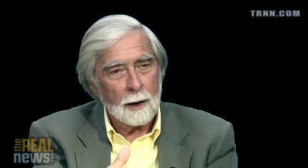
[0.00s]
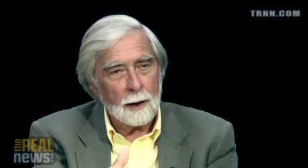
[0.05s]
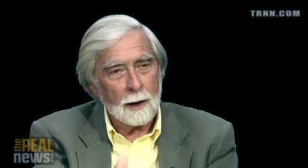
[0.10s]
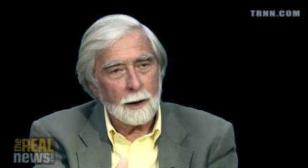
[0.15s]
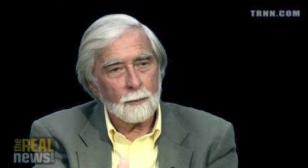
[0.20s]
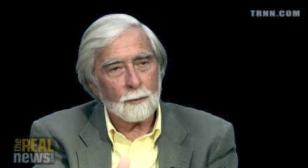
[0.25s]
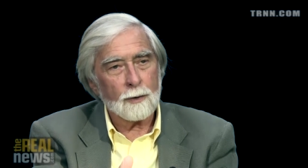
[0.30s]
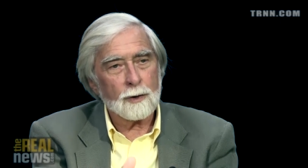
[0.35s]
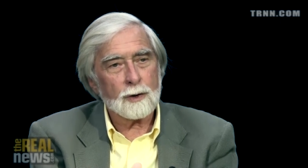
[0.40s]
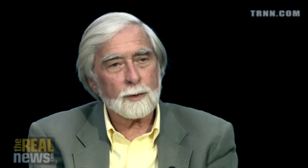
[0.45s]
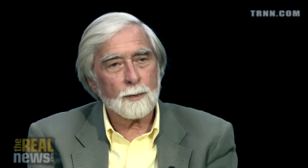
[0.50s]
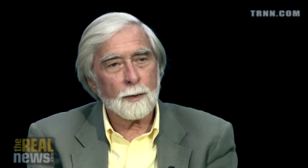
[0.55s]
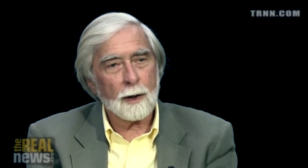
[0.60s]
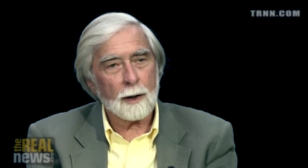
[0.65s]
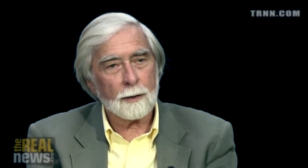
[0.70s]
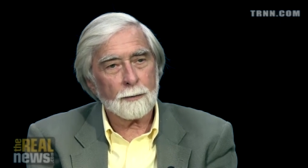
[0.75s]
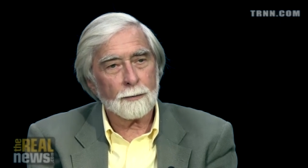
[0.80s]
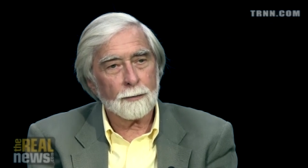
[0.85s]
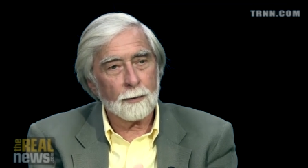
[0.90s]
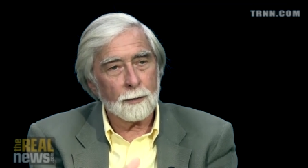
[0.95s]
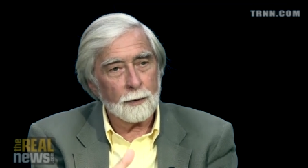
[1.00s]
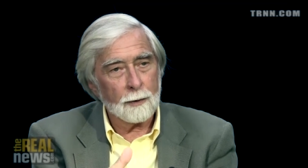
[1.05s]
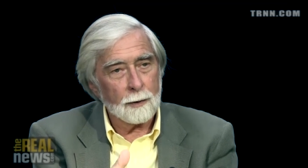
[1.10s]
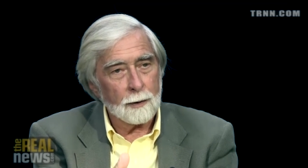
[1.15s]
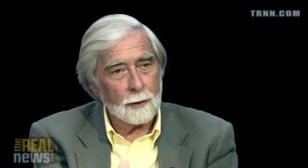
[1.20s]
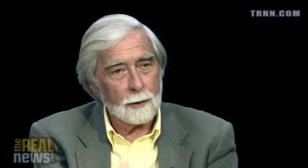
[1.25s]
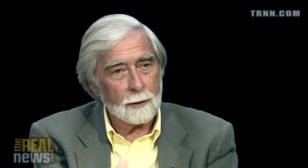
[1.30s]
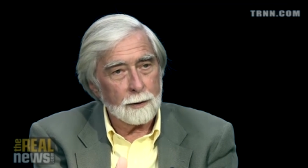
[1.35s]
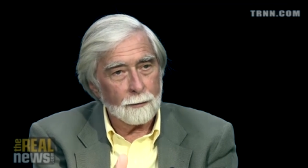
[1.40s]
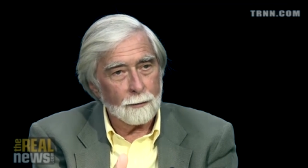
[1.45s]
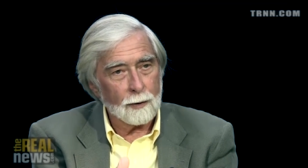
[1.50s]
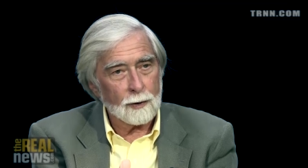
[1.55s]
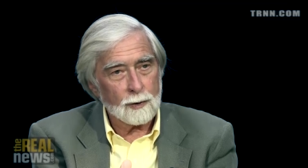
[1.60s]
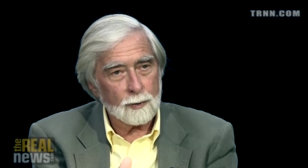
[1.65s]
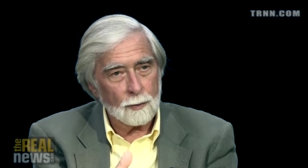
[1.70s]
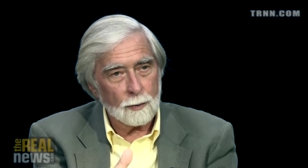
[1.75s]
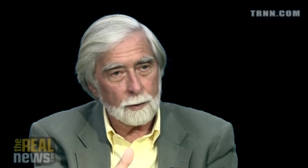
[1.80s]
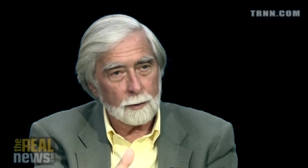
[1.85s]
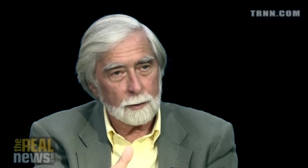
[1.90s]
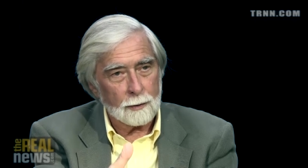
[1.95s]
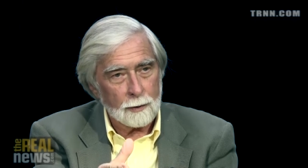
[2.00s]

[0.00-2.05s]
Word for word: and respect for individual.